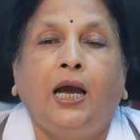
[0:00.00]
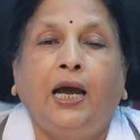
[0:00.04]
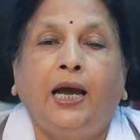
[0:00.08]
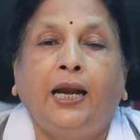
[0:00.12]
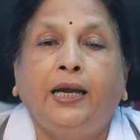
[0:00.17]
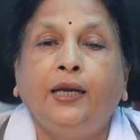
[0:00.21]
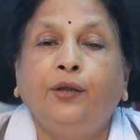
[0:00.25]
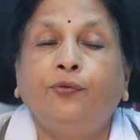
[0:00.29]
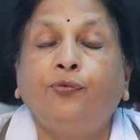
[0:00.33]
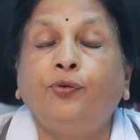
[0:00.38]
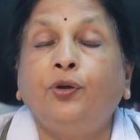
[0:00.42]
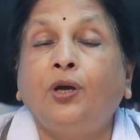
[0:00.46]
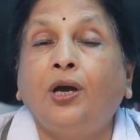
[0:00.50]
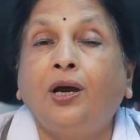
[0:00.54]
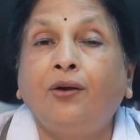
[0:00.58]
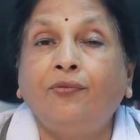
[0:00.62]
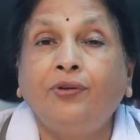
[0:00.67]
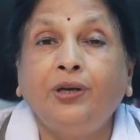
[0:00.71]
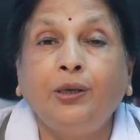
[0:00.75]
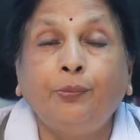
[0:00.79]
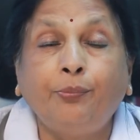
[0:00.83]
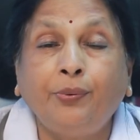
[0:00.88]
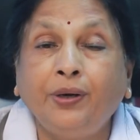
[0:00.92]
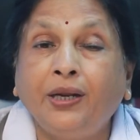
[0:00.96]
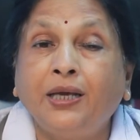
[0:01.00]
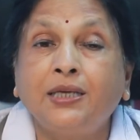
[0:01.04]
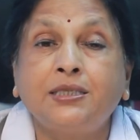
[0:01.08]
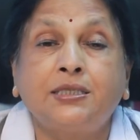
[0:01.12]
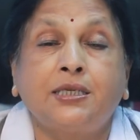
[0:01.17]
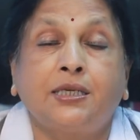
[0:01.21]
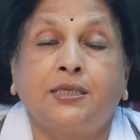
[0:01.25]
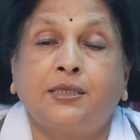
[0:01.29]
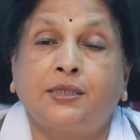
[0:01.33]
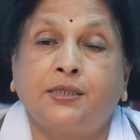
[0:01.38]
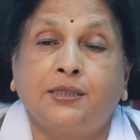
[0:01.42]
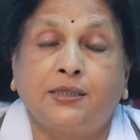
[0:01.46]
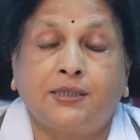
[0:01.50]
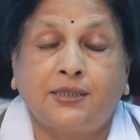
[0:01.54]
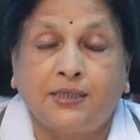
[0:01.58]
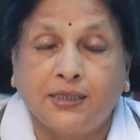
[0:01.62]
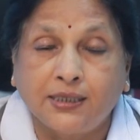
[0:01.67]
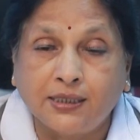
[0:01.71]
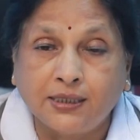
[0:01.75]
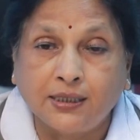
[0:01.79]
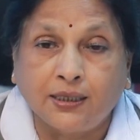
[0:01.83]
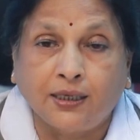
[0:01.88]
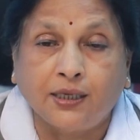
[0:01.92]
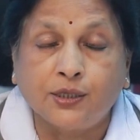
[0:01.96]
And if you have any
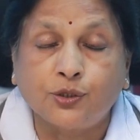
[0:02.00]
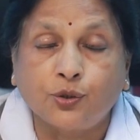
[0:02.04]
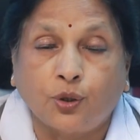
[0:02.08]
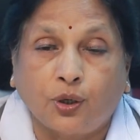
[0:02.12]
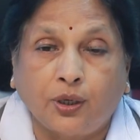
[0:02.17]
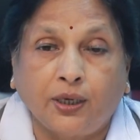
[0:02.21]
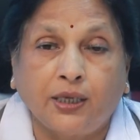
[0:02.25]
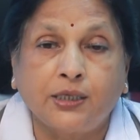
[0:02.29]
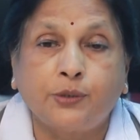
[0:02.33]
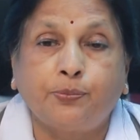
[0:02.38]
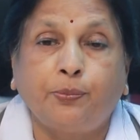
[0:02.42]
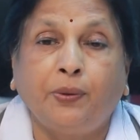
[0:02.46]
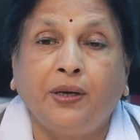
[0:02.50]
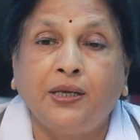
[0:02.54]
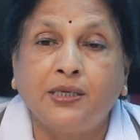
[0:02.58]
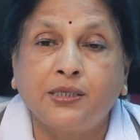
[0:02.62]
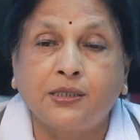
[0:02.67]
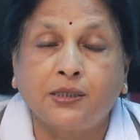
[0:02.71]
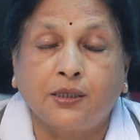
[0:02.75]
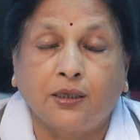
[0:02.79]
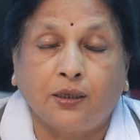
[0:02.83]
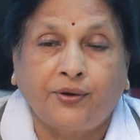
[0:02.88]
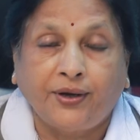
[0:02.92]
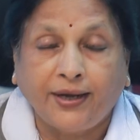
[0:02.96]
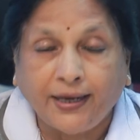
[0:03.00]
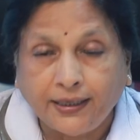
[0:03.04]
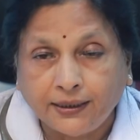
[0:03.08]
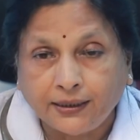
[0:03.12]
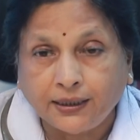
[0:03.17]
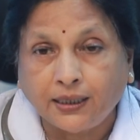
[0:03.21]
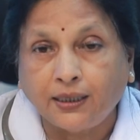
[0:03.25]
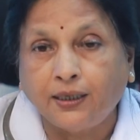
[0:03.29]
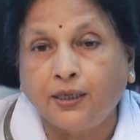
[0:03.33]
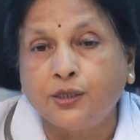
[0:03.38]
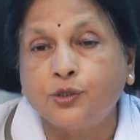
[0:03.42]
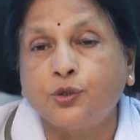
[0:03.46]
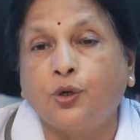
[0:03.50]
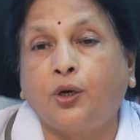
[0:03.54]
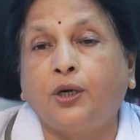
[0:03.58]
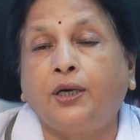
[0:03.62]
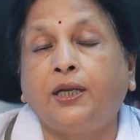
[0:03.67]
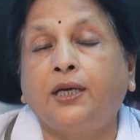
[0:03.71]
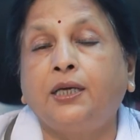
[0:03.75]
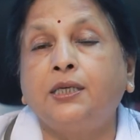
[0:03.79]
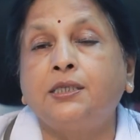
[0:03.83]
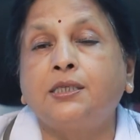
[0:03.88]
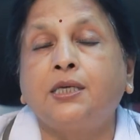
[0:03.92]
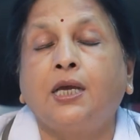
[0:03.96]
pre-existing disorders, please treat the
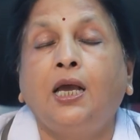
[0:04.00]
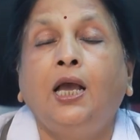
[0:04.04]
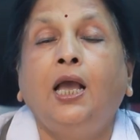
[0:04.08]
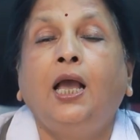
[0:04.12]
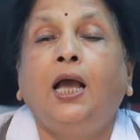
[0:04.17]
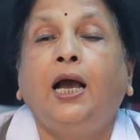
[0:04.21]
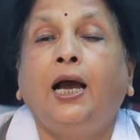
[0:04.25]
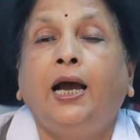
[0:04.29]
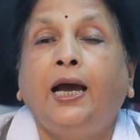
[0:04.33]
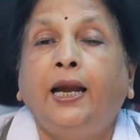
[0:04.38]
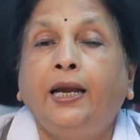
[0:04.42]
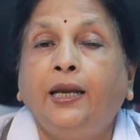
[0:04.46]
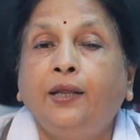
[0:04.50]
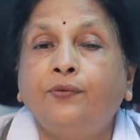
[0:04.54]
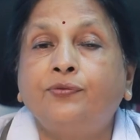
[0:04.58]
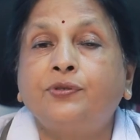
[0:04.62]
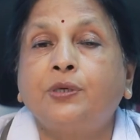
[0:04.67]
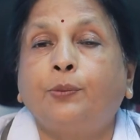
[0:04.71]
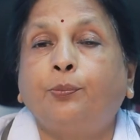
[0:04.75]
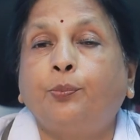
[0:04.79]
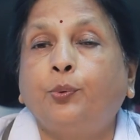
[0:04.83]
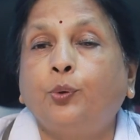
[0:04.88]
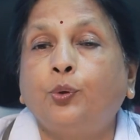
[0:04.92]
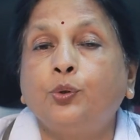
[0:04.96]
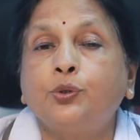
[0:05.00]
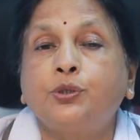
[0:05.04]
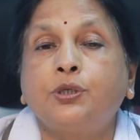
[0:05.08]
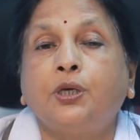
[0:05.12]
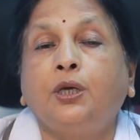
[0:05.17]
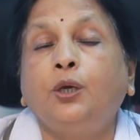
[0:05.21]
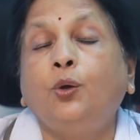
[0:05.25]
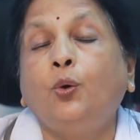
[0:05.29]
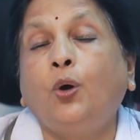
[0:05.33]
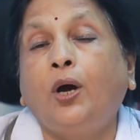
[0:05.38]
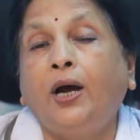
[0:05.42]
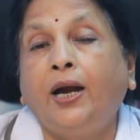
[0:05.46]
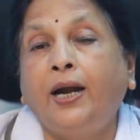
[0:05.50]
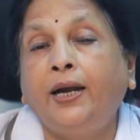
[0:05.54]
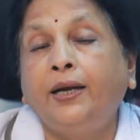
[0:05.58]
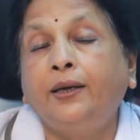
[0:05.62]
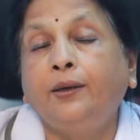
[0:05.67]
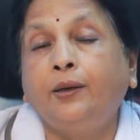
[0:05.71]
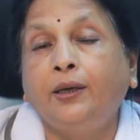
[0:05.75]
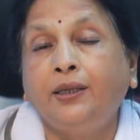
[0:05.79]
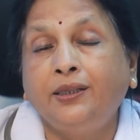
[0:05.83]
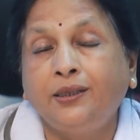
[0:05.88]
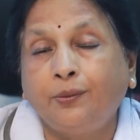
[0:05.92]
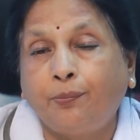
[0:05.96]
disorders. And if suppose you had
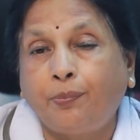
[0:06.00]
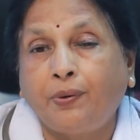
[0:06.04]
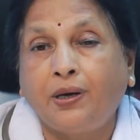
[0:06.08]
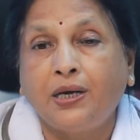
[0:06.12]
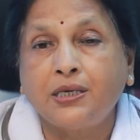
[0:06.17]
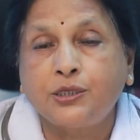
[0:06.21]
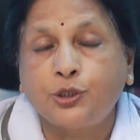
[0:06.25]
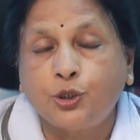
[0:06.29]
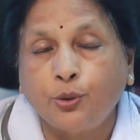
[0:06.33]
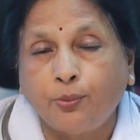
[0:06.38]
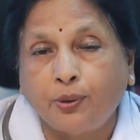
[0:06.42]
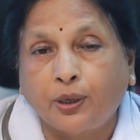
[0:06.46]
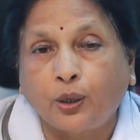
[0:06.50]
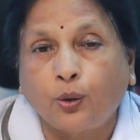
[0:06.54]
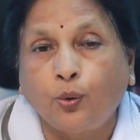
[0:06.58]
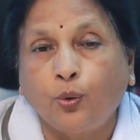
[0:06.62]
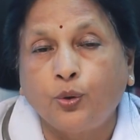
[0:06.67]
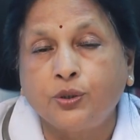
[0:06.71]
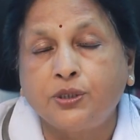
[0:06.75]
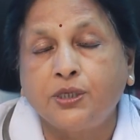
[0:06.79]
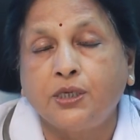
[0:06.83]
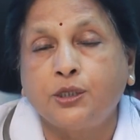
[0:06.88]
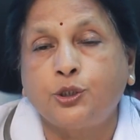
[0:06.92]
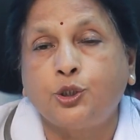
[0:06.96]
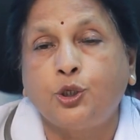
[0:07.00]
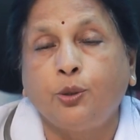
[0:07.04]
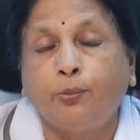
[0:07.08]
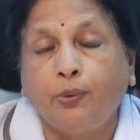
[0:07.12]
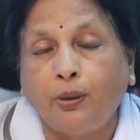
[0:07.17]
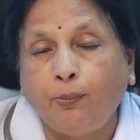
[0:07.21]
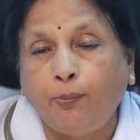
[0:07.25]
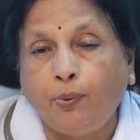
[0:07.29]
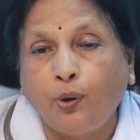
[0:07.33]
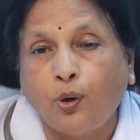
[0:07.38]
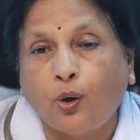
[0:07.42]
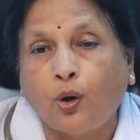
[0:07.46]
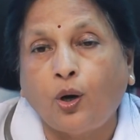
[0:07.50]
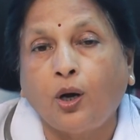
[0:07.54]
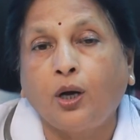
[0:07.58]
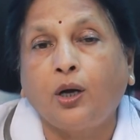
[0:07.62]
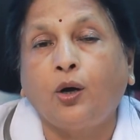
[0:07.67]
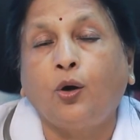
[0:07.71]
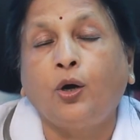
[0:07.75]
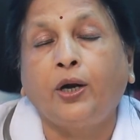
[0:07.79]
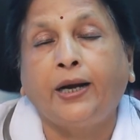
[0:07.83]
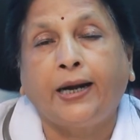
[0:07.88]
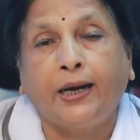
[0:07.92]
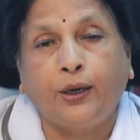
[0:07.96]
in the past tuberculosis, tubal
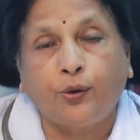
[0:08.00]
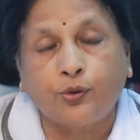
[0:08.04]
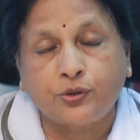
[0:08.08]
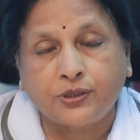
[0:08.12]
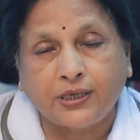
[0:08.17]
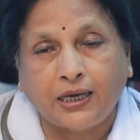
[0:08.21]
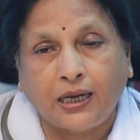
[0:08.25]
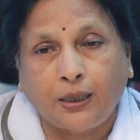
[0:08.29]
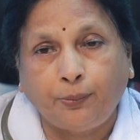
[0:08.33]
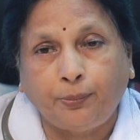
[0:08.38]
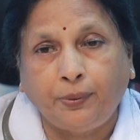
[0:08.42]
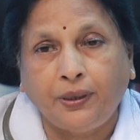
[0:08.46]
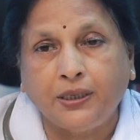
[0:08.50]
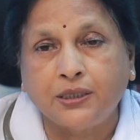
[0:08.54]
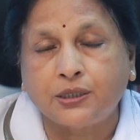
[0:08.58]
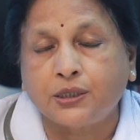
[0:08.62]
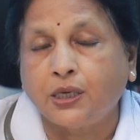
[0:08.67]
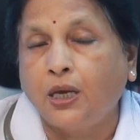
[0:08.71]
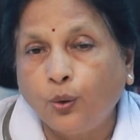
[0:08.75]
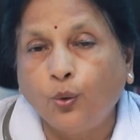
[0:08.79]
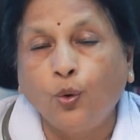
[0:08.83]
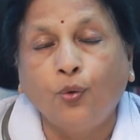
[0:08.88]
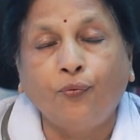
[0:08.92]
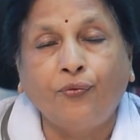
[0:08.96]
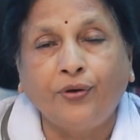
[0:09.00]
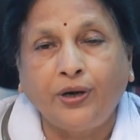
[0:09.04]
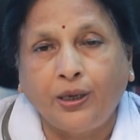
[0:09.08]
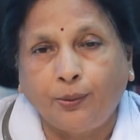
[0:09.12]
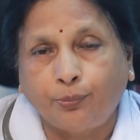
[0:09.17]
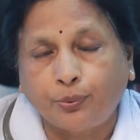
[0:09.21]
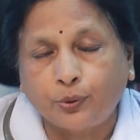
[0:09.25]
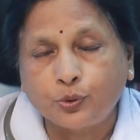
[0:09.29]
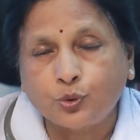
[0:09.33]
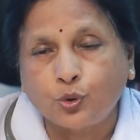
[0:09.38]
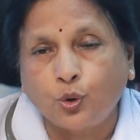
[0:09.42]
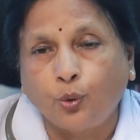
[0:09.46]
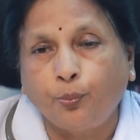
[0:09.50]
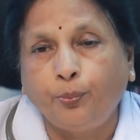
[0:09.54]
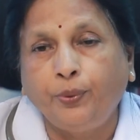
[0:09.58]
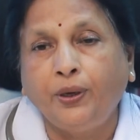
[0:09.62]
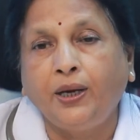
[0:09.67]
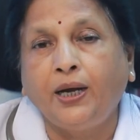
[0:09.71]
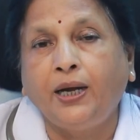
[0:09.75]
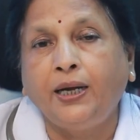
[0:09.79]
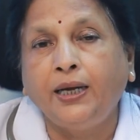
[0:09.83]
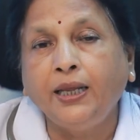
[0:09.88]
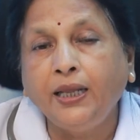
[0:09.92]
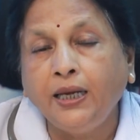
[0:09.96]
block or hydrosalpinx, go for
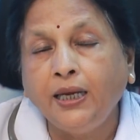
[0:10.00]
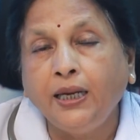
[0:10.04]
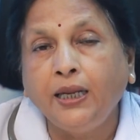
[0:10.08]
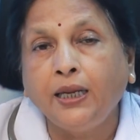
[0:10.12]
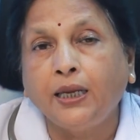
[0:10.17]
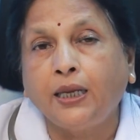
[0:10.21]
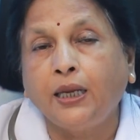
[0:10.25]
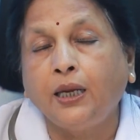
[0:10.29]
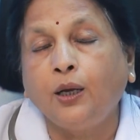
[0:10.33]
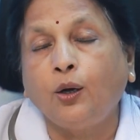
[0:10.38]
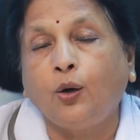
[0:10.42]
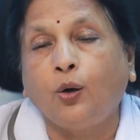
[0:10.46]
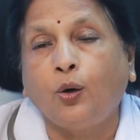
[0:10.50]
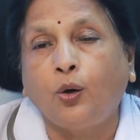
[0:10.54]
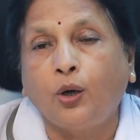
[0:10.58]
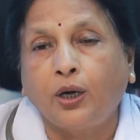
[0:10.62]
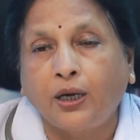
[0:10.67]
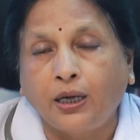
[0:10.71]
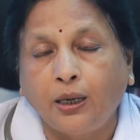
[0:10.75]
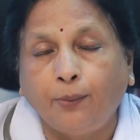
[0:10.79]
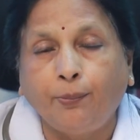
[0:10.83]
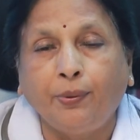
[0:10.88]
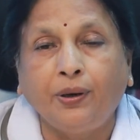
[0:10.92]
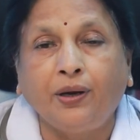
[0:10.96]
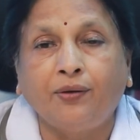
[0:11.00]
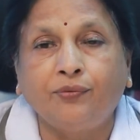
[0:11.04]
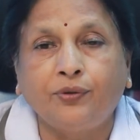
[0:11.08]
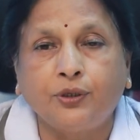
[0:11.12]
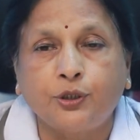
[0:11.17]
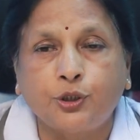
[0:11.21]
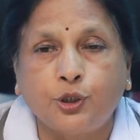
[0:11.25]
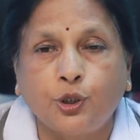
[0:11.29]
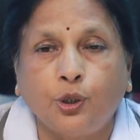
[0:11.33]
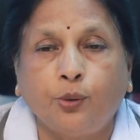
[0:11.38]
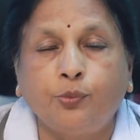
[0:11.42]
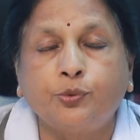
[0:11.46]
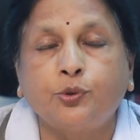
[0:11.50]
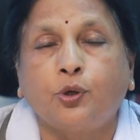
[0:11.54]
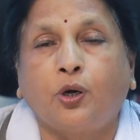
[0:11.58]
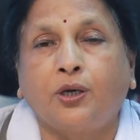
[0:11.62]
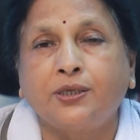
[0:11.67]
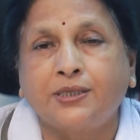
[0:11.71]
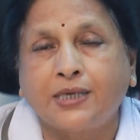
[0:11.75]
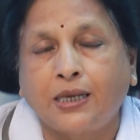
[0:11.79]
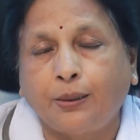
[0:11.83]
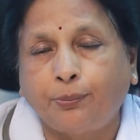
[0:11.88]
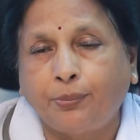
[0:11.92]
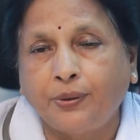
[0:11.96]
laparoscopy and delinking or clipping of the tubes or
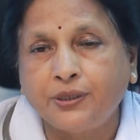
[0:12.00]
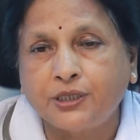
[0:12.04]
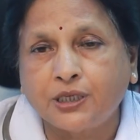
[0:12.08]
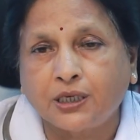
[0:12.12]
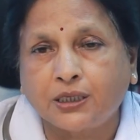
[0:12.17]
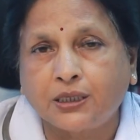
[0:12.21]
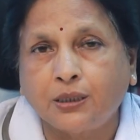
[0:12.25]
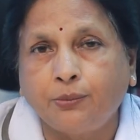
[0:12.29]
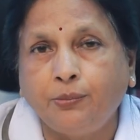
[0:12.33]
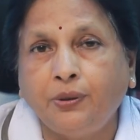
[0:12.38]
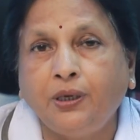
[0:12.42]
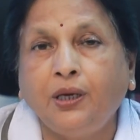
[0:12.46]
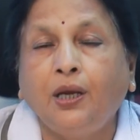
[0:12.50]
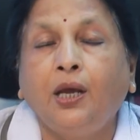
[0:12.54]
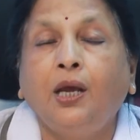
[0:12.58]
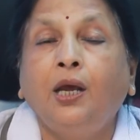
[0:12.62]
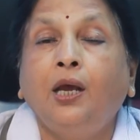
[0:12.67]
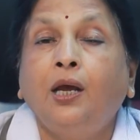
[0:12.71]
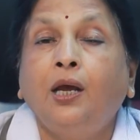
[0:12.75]
salpingectomy.